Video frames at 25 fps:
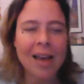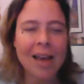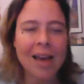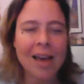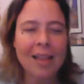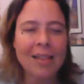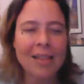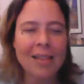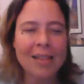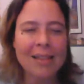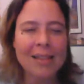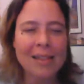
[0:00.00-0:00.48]

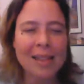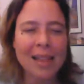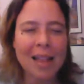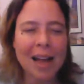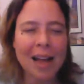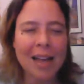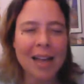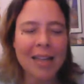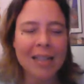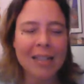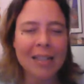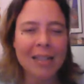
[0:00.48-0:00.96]
And this
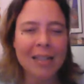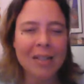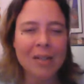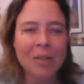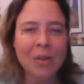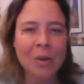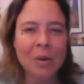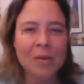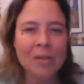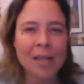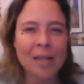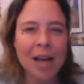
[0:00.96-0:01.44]
light
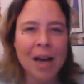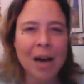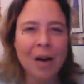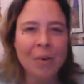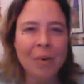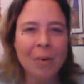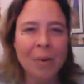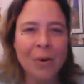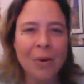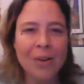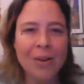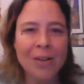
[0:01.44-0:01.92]
goes
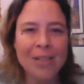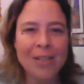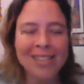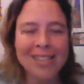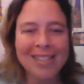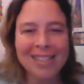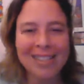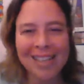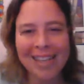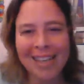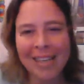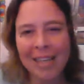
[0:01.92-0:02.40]
outwards
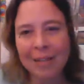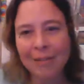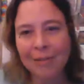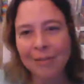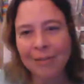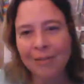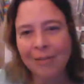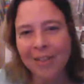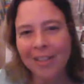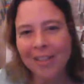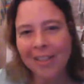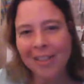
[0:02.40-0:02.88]
into
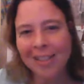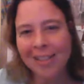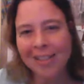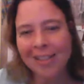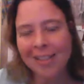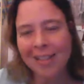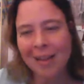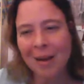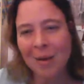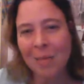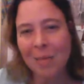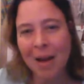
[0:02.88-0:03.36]
infinite
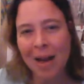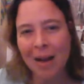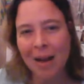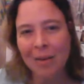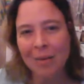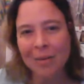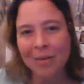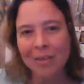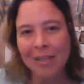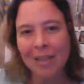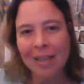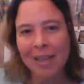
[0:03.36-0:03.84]

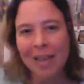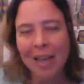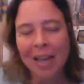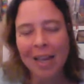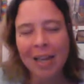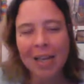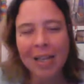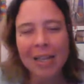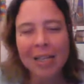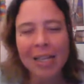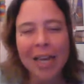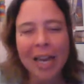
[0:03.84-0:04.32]
amount,
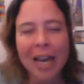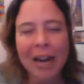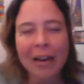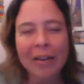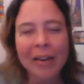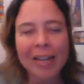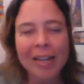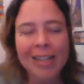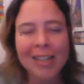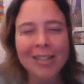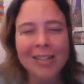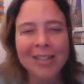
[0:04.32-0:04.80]

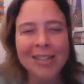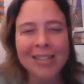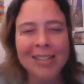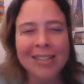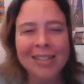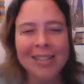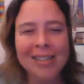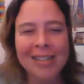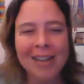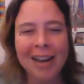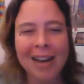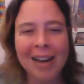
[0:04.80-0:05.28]
carrying your
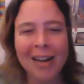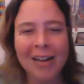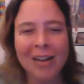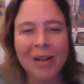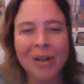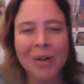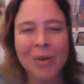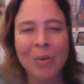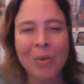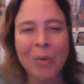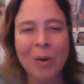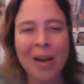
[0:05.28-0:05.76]

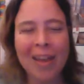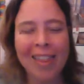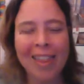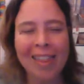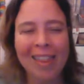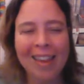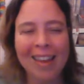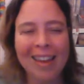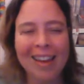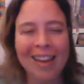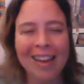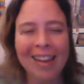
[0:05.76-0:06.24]
desire with
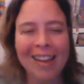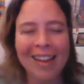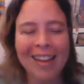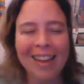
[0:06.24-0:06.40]
it.